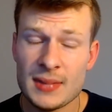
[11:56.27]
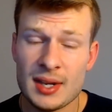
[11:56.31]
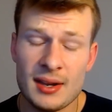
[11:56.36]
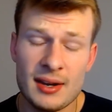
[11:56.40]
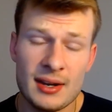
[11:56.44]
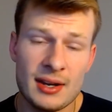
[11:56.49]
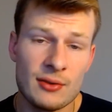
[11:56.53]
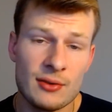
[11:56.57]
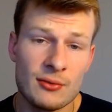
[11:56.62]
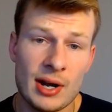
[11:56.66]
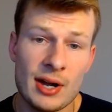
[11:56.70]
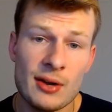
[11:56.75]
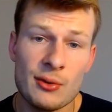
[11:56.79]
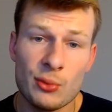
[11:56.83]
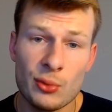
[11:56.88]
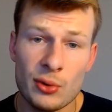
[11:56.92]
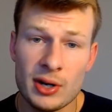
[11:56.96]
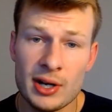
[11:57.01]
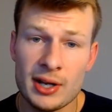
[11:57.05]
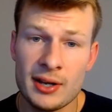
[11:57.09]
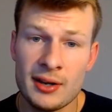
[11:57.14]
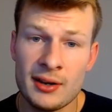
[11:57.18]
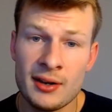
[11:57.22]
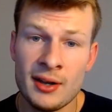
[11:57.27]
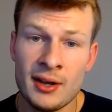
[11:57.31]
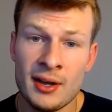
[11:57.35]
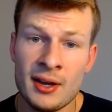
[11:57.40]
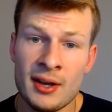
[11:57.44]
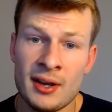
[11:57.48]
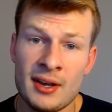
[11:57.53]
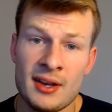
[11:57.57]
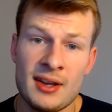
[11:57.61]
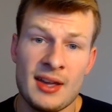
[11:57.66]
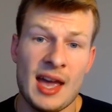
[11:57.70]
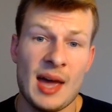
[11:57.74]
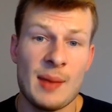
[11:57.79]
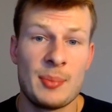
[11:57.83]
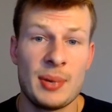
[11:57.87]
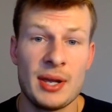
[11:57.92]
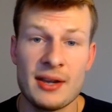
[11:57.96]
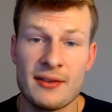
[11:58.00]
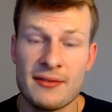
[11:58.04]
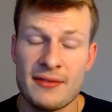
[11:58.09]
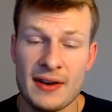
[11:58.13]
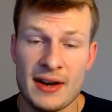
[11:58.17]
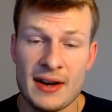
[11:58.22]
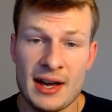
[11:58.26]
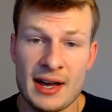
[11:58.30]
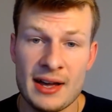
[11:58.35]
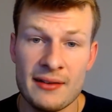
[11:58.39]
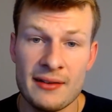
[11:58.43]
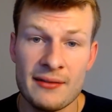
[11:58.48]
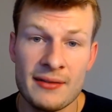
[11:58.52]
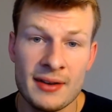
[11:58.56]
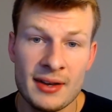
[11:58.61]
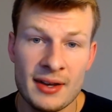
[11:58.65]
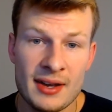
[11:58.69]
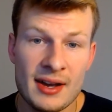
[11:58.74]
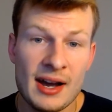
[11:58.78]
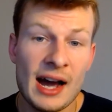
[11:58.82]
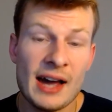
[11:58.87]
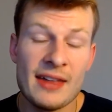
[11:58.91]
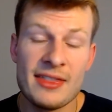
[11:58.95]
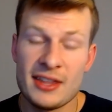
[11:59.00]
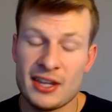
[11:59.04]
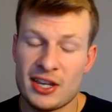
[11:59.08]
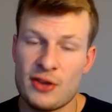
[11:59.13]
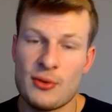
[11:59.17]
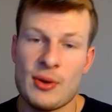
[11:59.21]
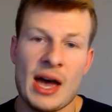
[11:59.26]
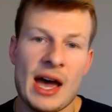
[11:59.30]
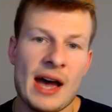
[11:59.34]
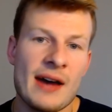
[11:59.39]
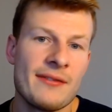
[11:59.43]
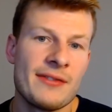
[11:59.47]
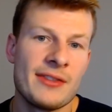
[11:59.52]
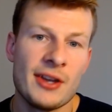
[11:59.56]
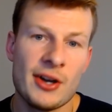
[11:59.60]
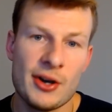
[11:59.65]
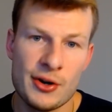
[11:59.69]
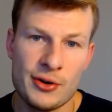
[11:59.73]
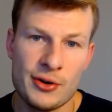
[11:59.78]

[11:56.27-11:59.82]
And in round 1, at pick 5, I think you have to hone